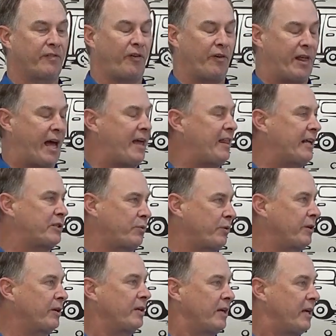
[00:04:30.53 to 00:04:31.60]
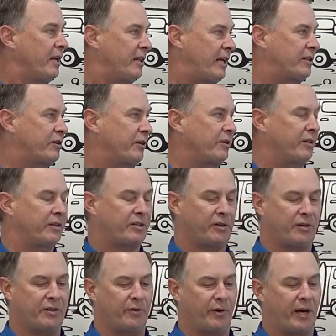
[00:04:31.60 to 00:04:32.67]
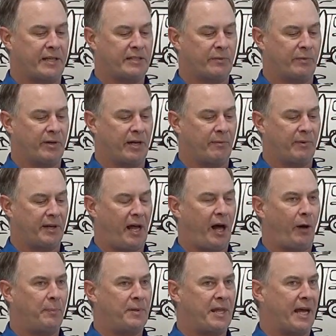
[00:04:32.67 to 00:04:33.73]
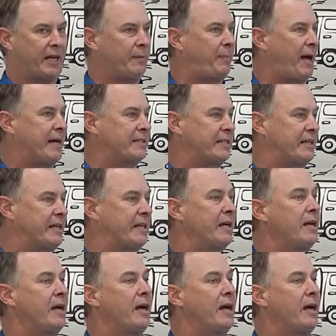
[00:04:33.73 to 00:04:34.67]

for that. That's where they turn to us, and we were able to help in that capacity.